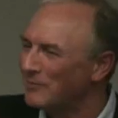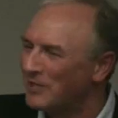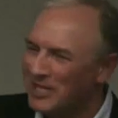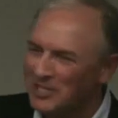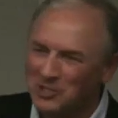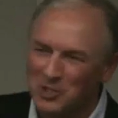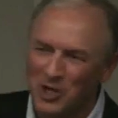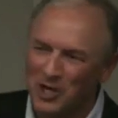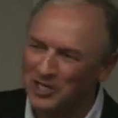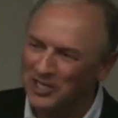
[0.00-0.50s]
I'm
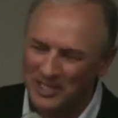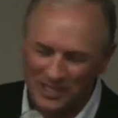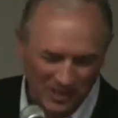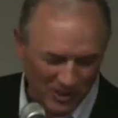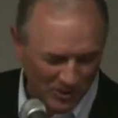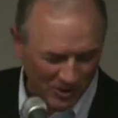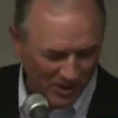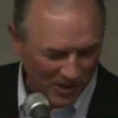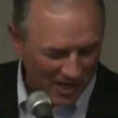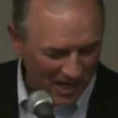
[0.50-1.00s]
not talking
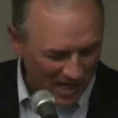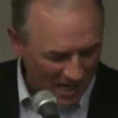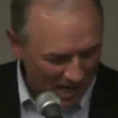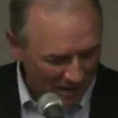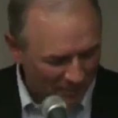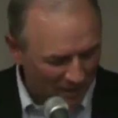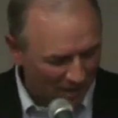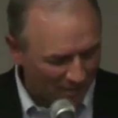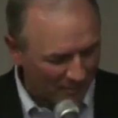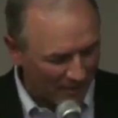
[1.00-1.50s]
here
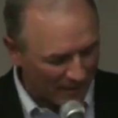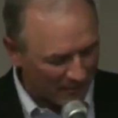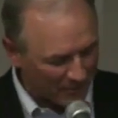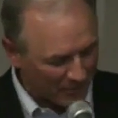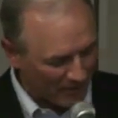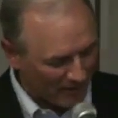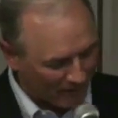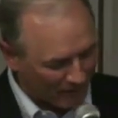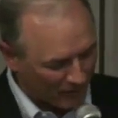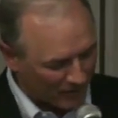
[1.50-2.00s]
about my
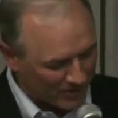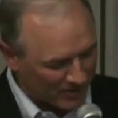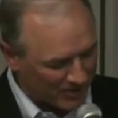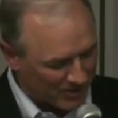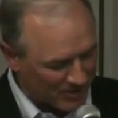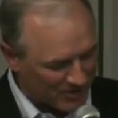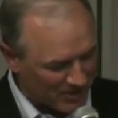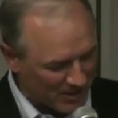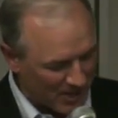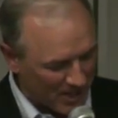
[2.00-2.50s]

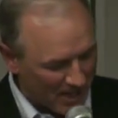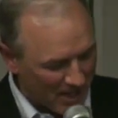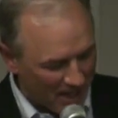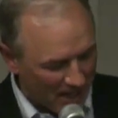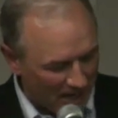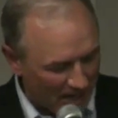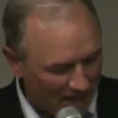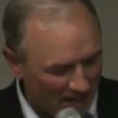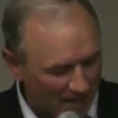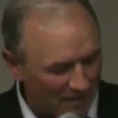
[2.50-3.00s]
preferences.
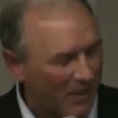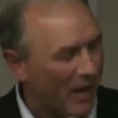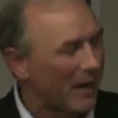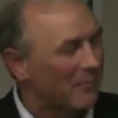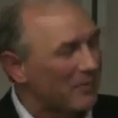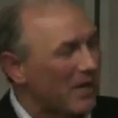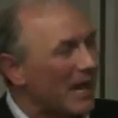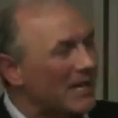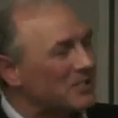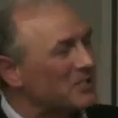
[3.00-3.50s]

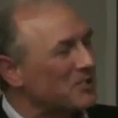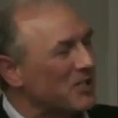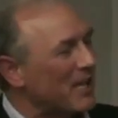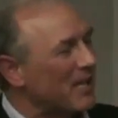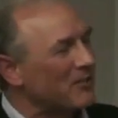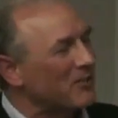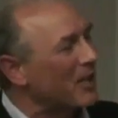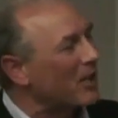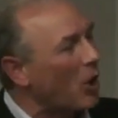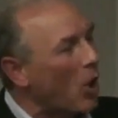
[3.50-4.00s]
I'm not
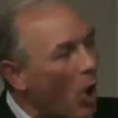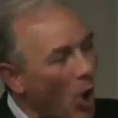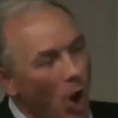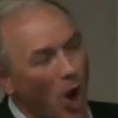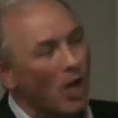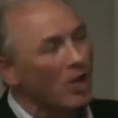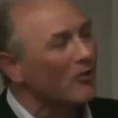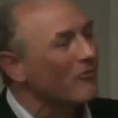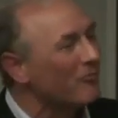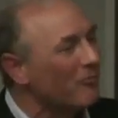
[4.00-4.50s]
saying that
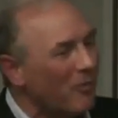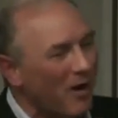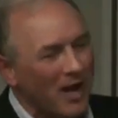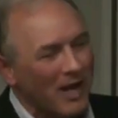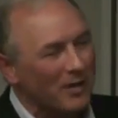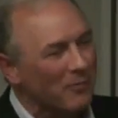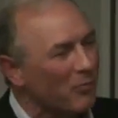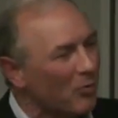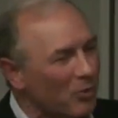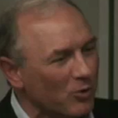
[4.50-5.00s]
all of
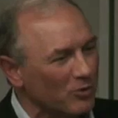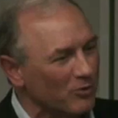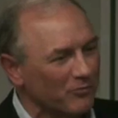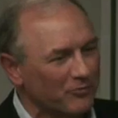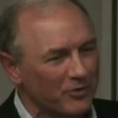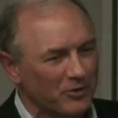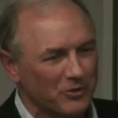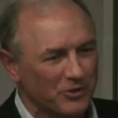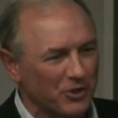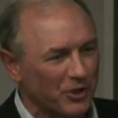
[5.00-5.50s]
my moral
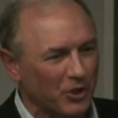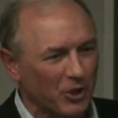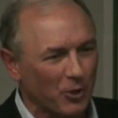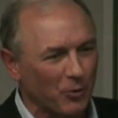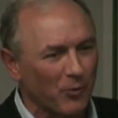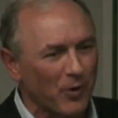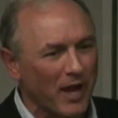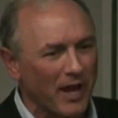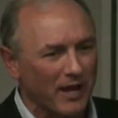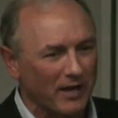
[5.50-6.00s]
views are
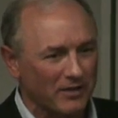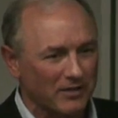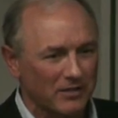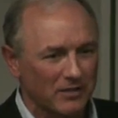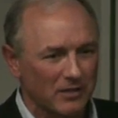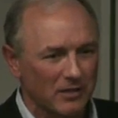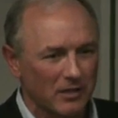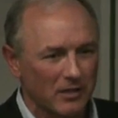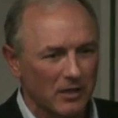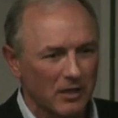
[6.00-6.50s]
correct.
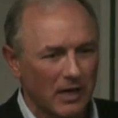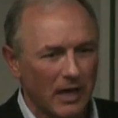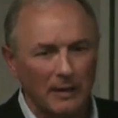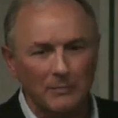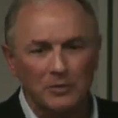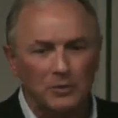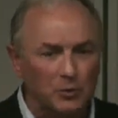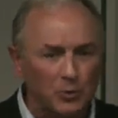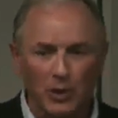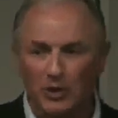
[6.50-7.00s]

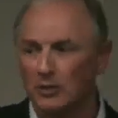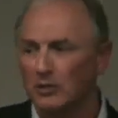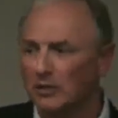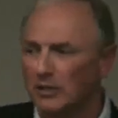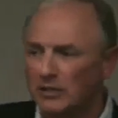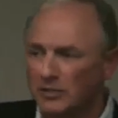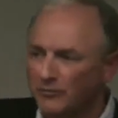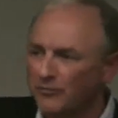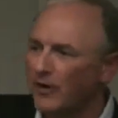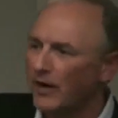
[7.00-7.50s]
I'm
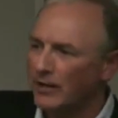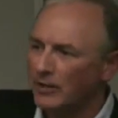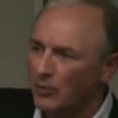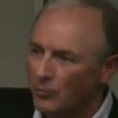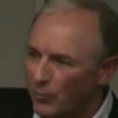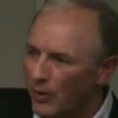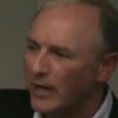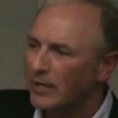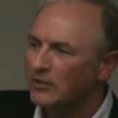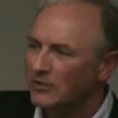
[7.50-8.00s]
struggling to find the
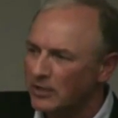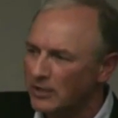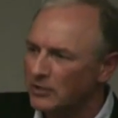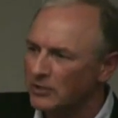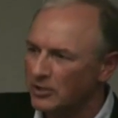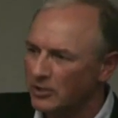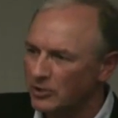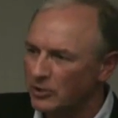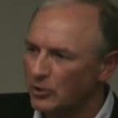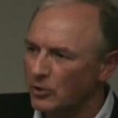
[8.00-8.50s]
right thing
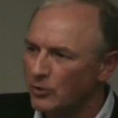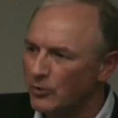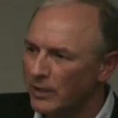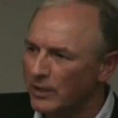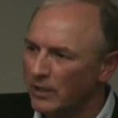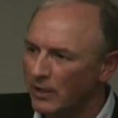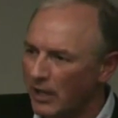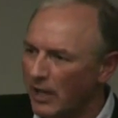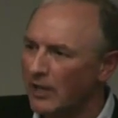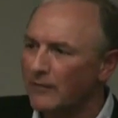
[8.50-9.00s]
to do
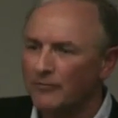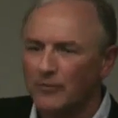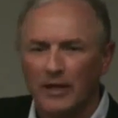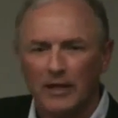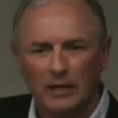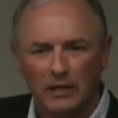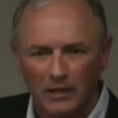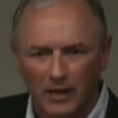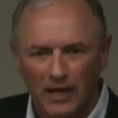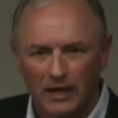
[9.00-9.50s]
in life
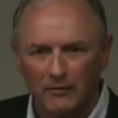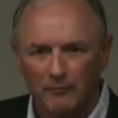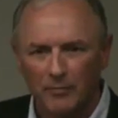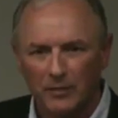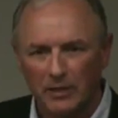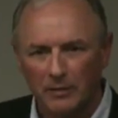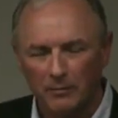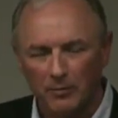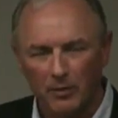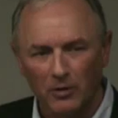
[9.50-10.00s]
like a lot of
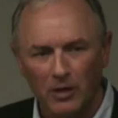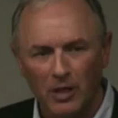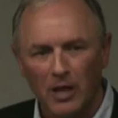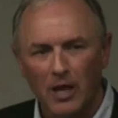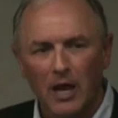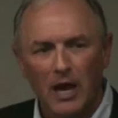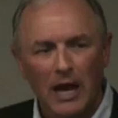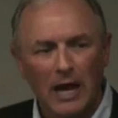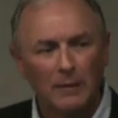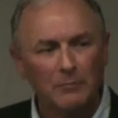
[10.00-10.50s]
people.
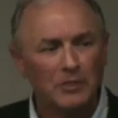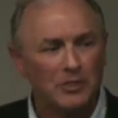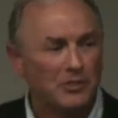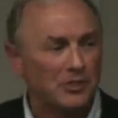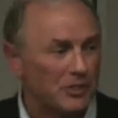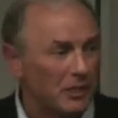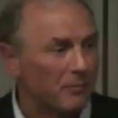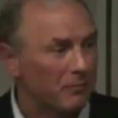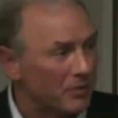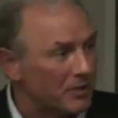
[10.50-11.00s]
I'm
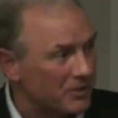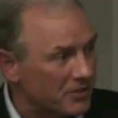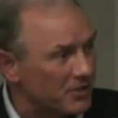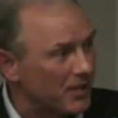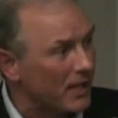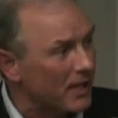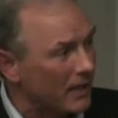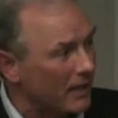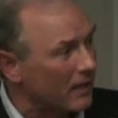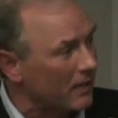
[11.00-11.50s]
just simply
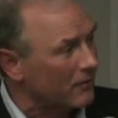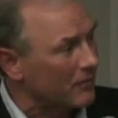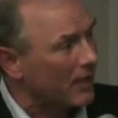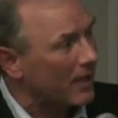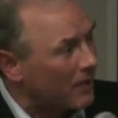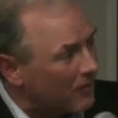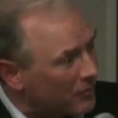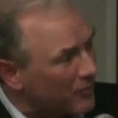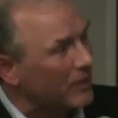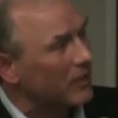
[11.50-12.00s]
saying
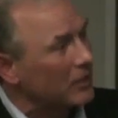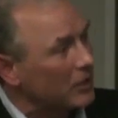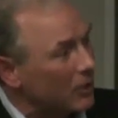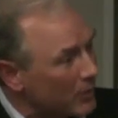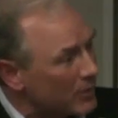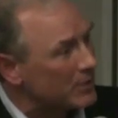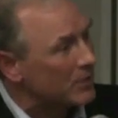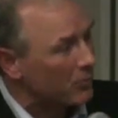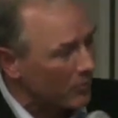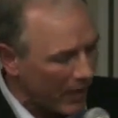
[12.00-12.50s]
that I think there
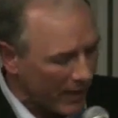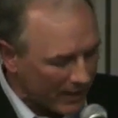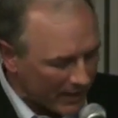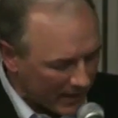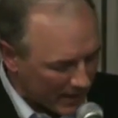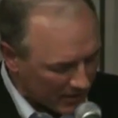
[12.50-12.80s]
is a right